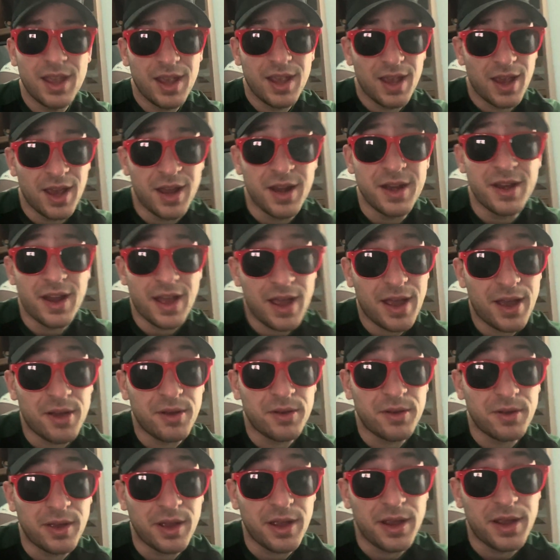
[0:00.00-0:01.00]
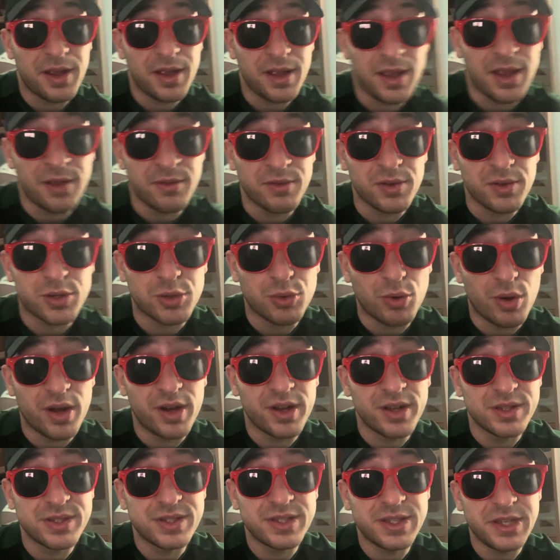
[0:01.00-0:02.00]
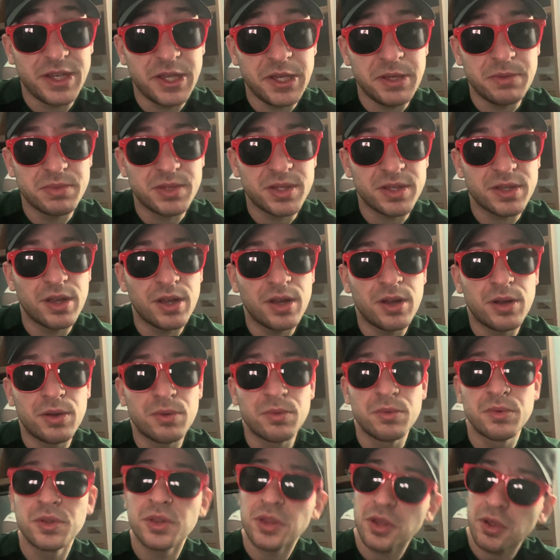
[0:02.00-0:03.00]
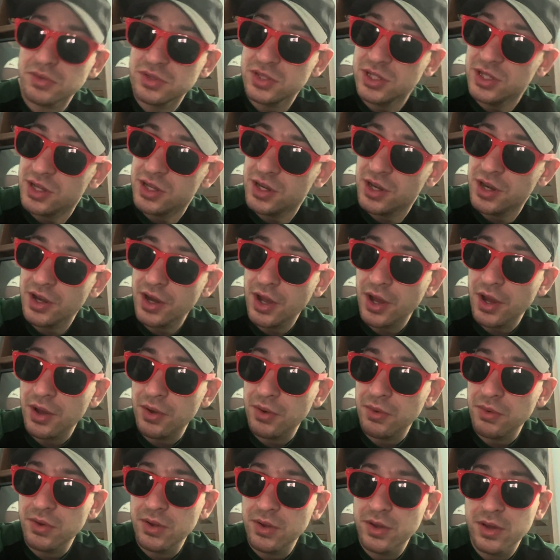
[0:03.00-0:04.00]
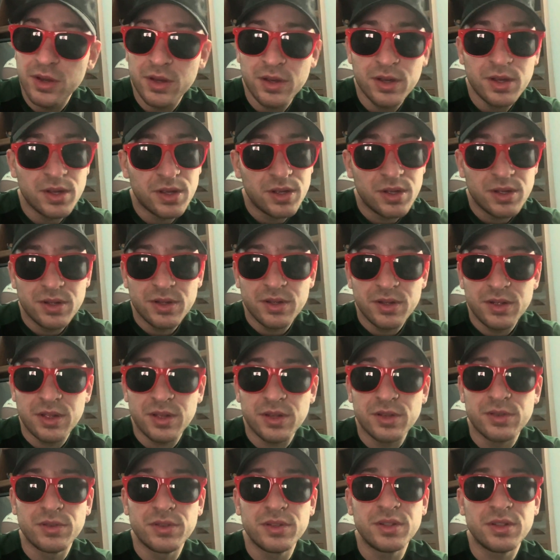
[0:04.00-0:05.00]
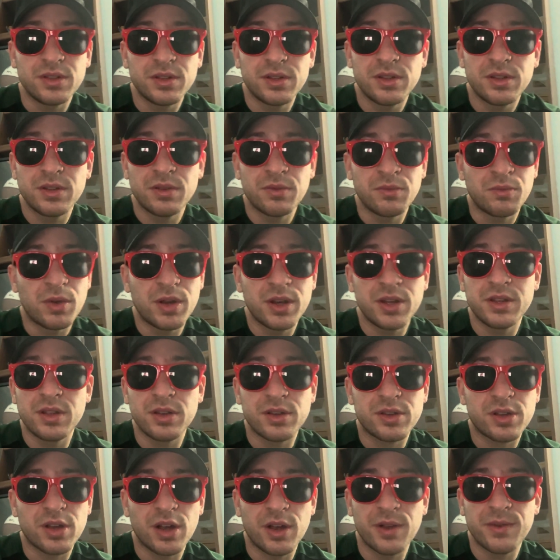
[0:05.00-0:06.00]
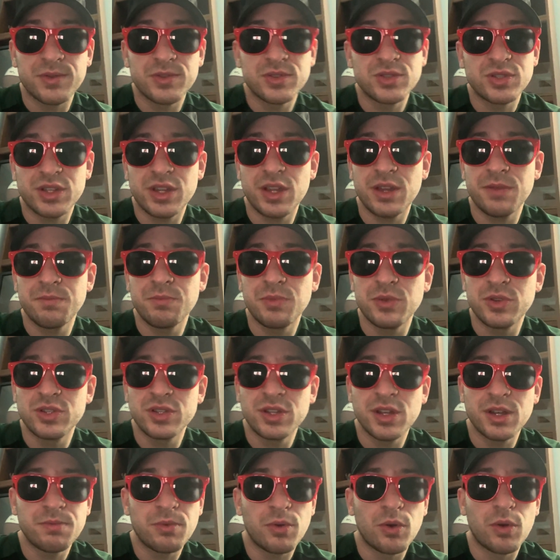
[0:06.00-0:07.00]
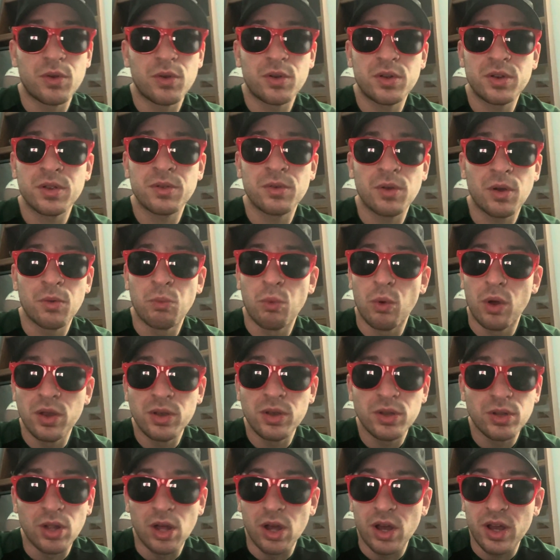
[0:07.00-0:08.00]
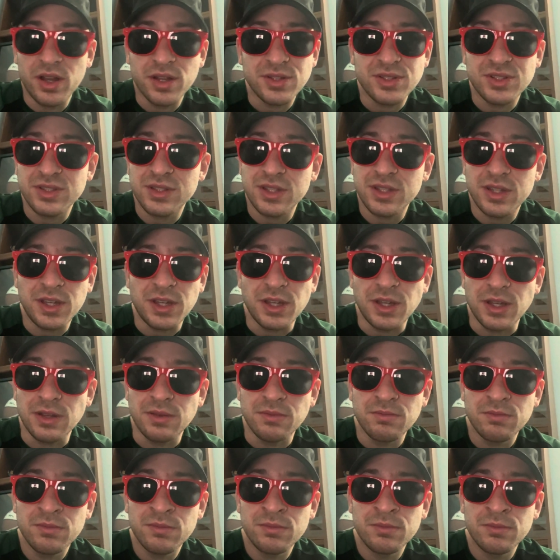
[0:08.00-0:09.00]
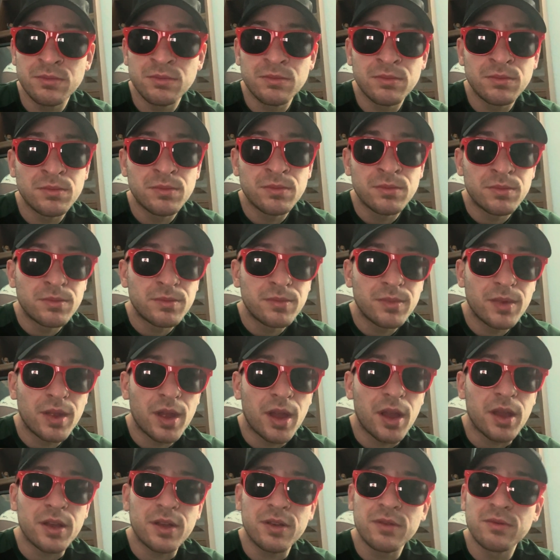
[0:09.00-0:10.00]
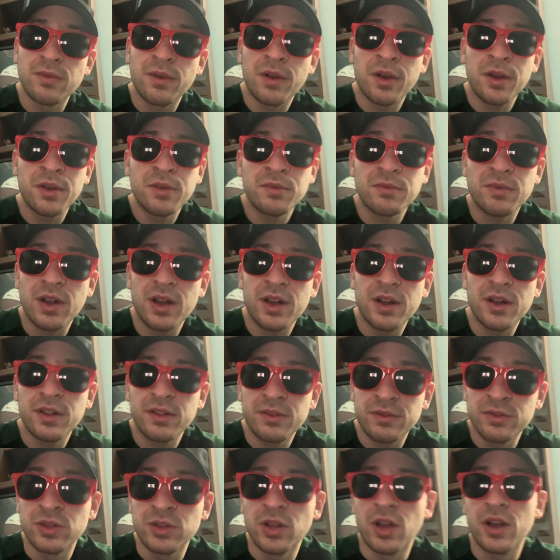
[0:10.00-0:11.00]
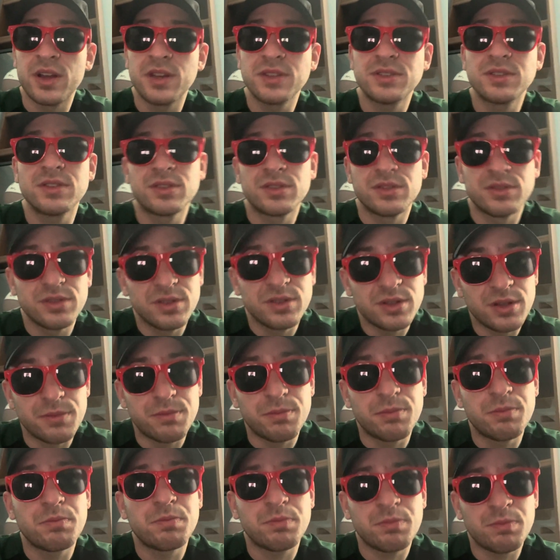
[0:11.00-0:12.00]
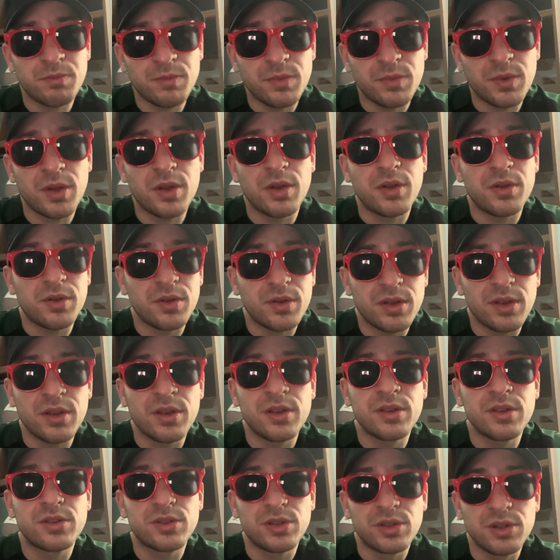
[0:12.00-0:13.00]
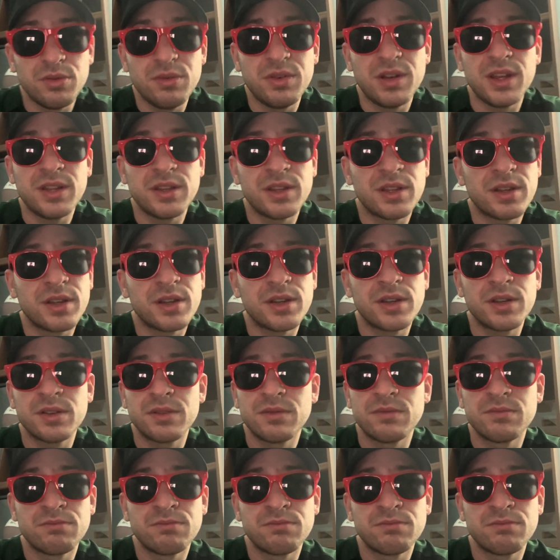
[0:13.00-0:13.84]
And now it requires teams to go 13 0, including winning the conference championship or a one loss team. Like one loss, including the including the